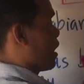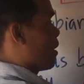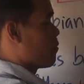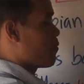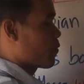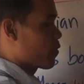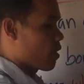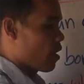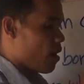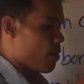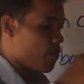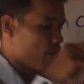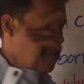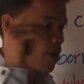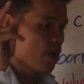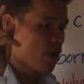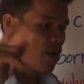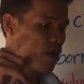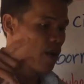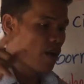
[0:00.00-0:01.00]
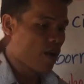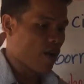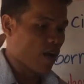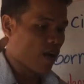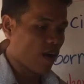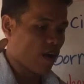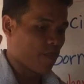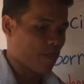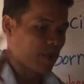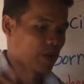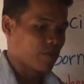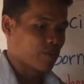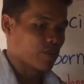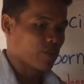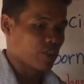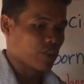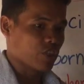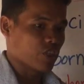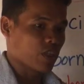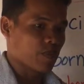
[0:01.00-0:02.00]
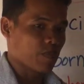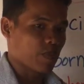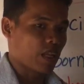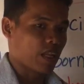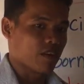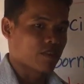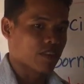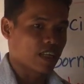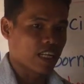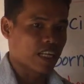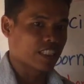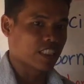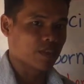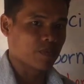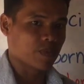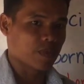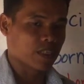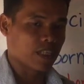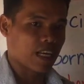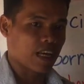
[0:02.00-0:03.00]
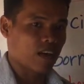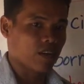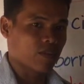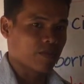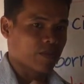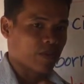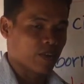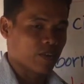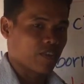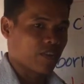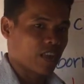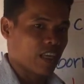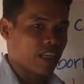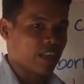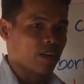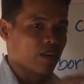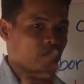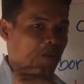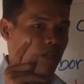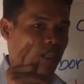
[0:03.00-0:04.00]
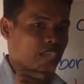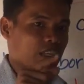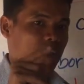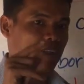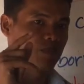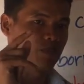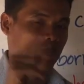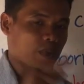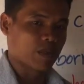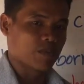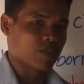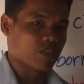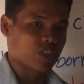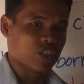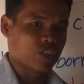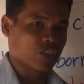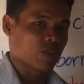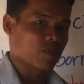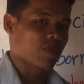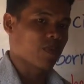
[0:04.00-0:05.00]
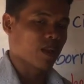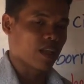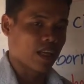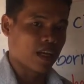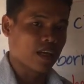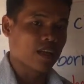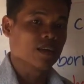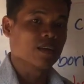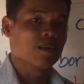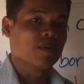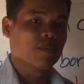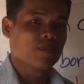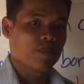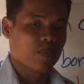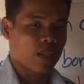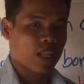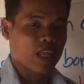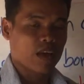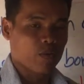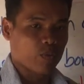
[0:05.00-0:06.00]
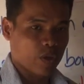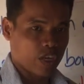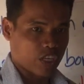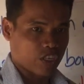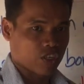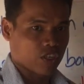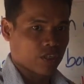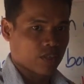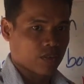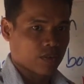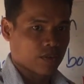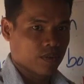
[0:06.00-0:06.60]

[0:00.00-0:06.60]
comes from preposition plus relative pronoun for thing only preposition plus which.